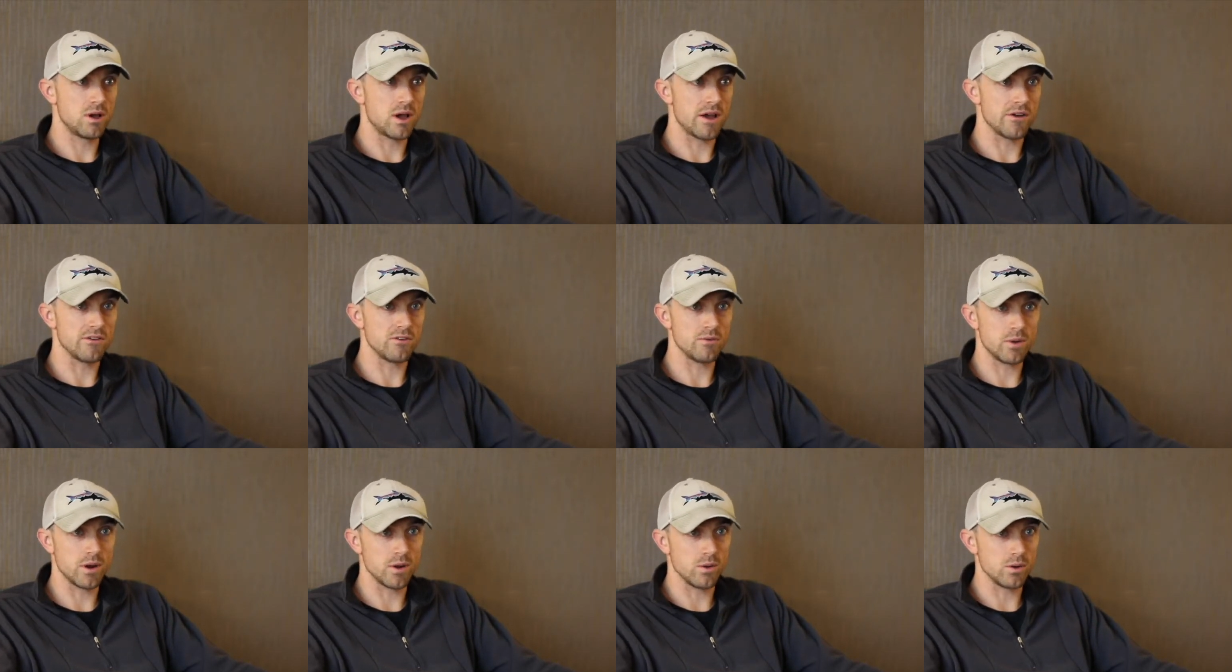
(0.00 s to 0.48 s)

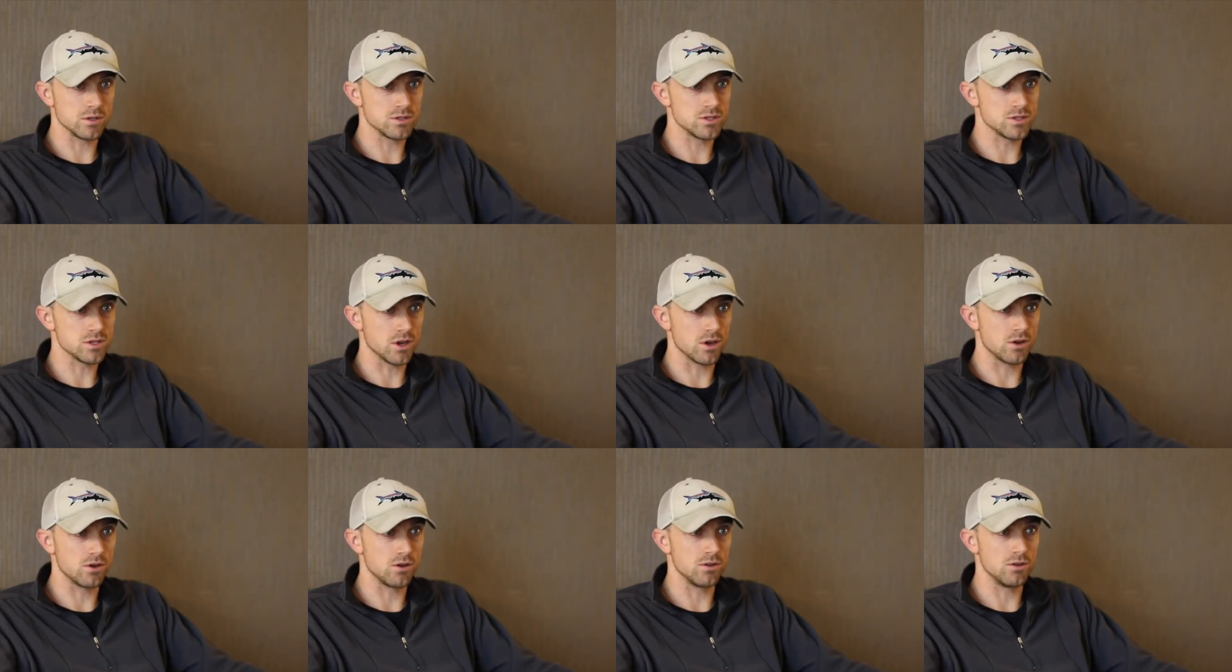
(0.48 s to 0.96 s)
everybody
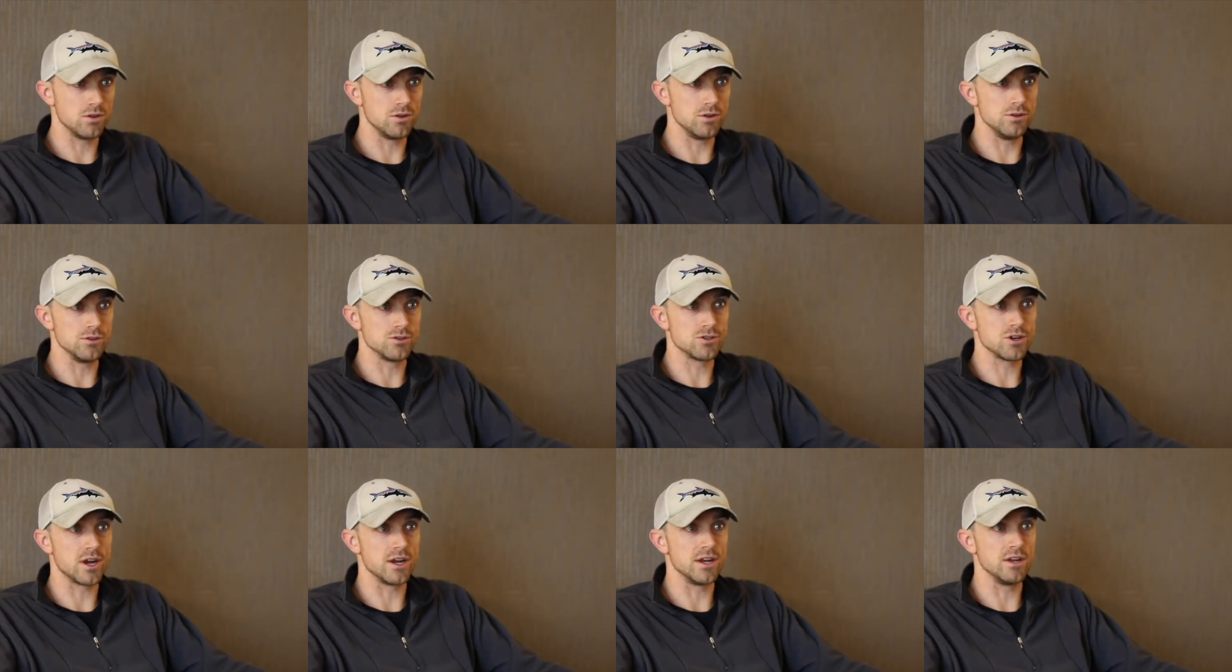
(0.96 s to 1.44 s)
wants to go to the
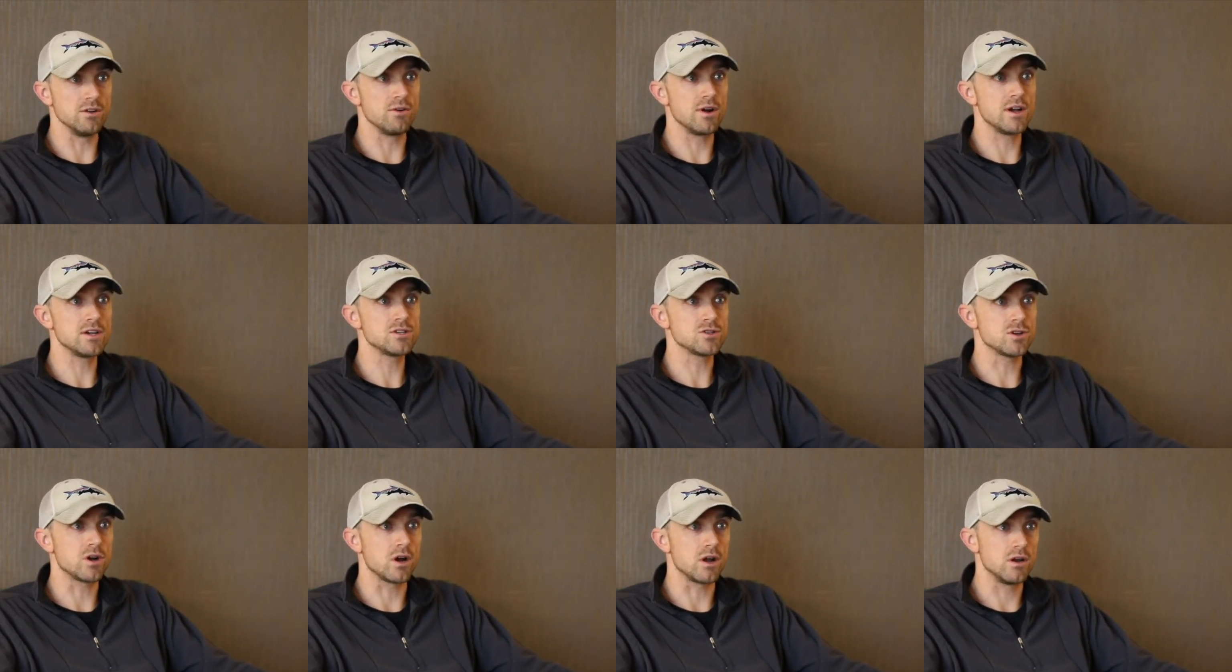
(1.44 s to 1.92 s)
new trendy
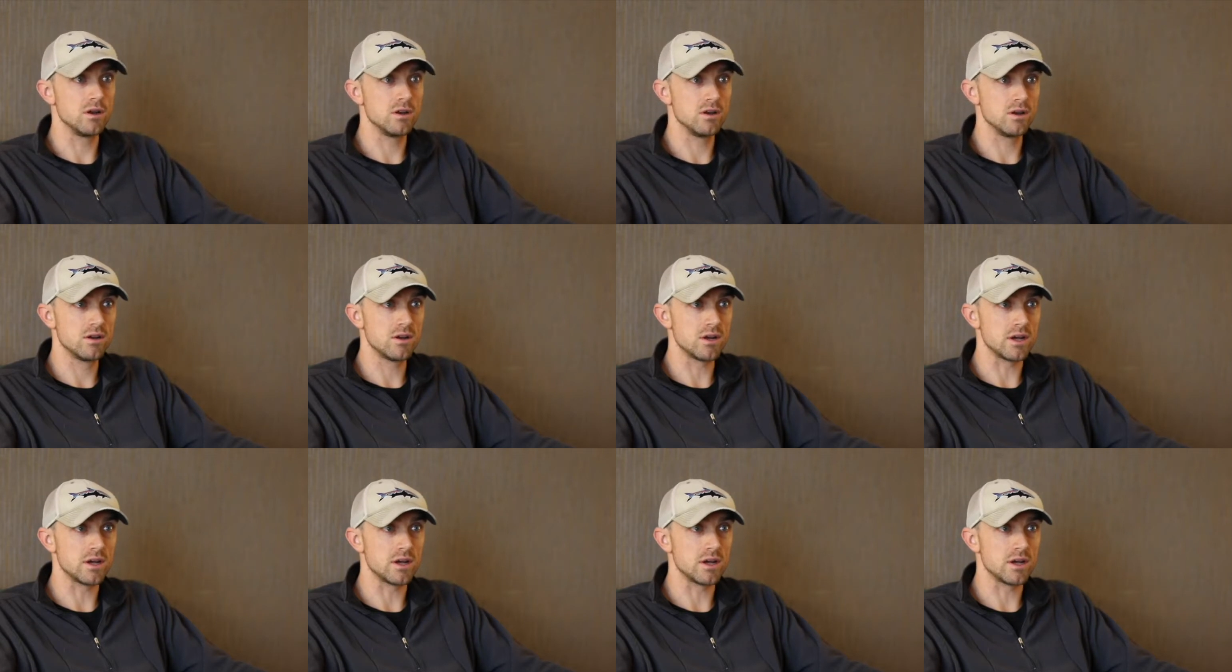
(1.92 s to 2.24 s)
restaurant.